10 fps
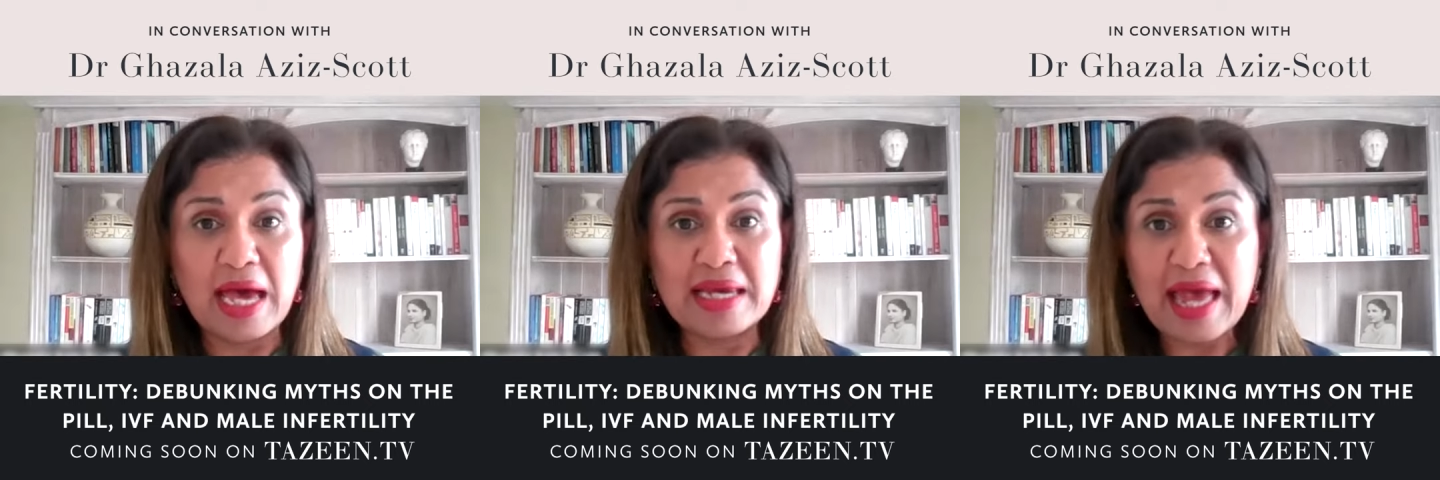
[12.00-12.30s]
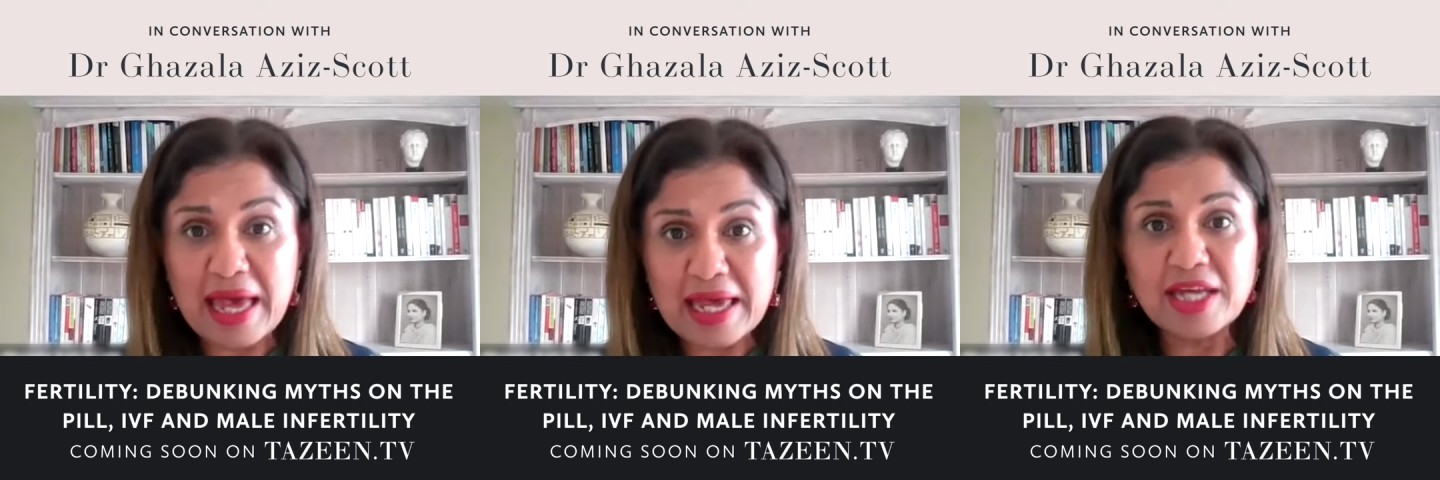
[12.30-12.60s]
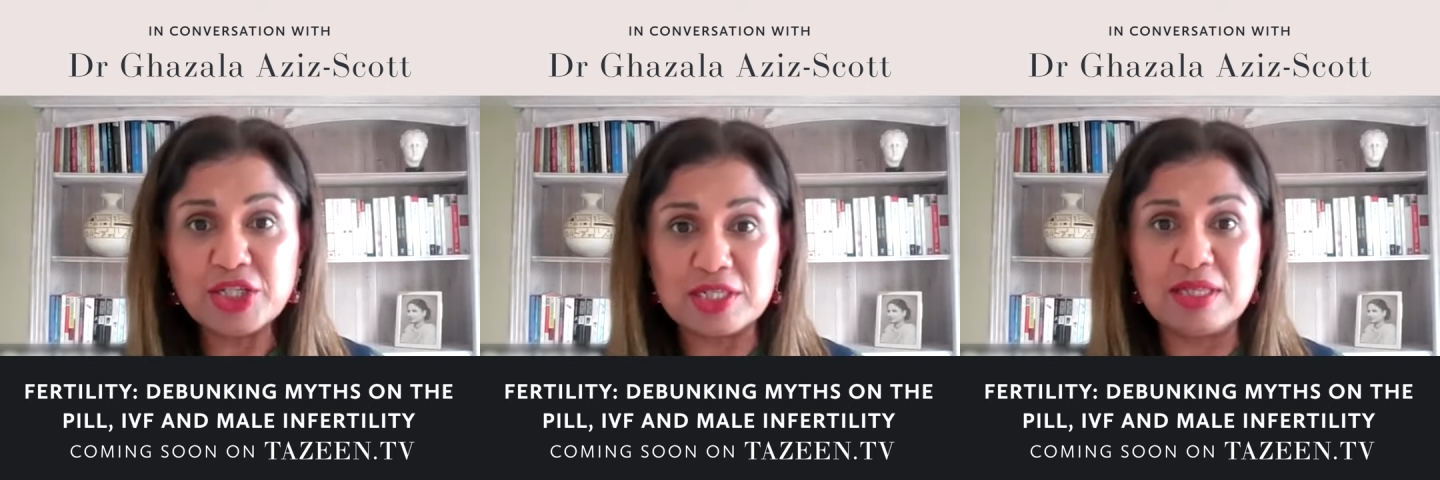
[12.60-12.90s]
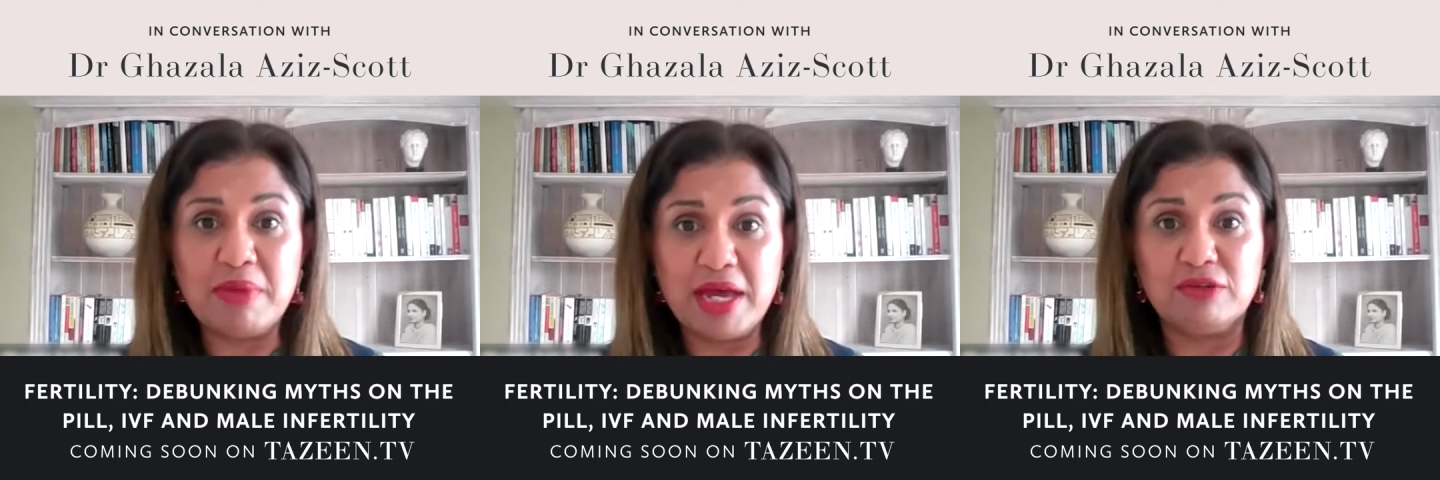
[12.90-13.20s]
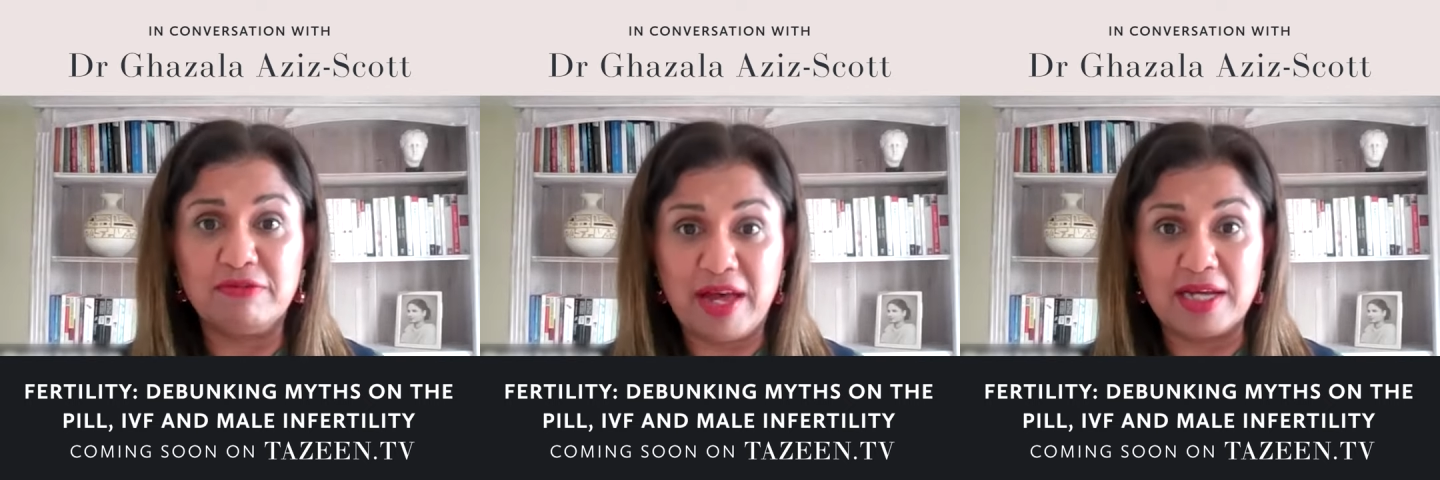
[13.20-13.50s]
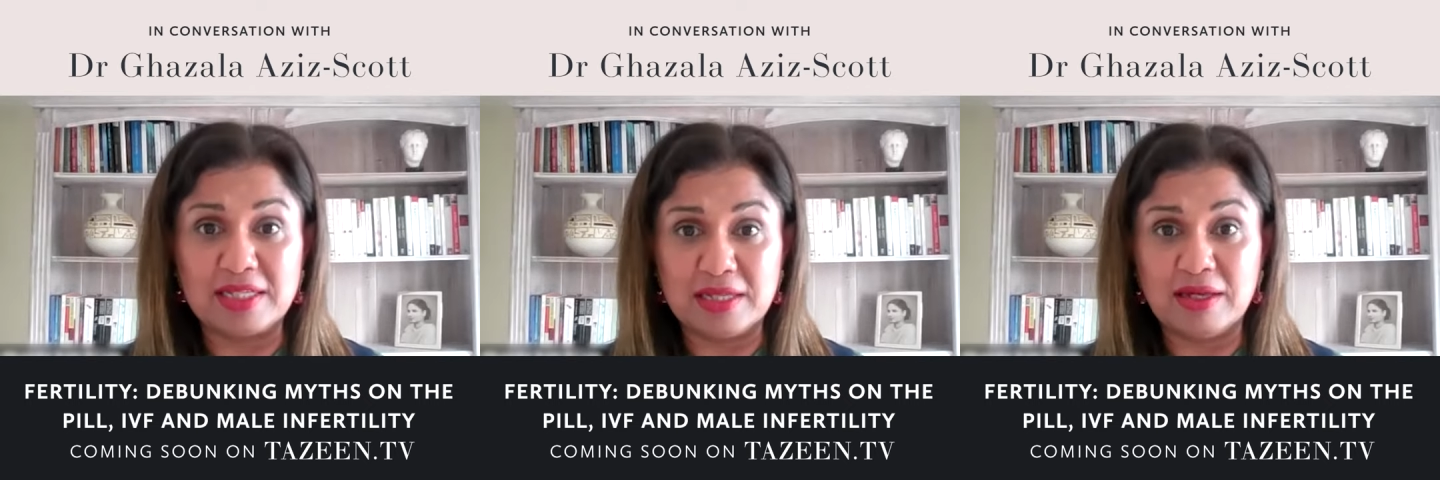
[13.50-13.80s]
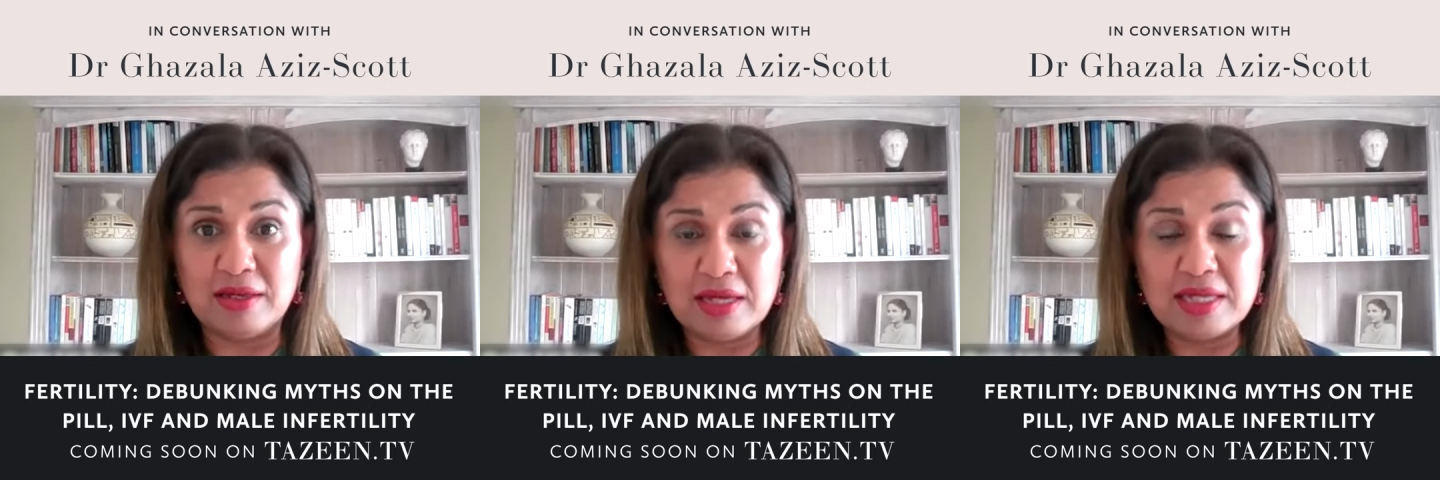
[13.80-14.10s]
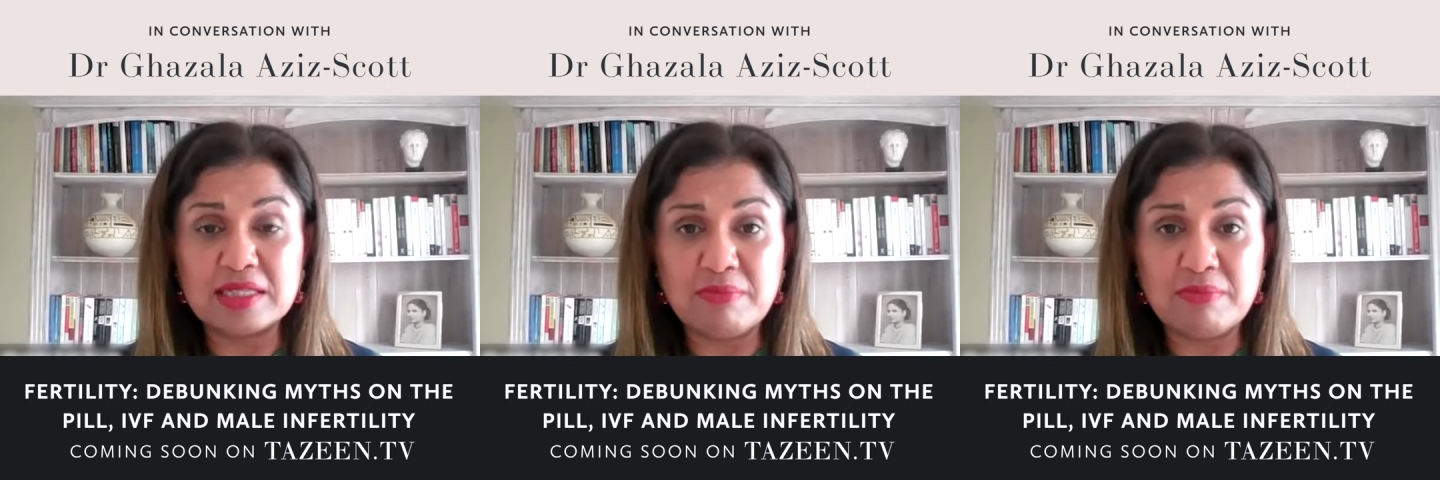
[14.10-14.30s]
And age is the major factor.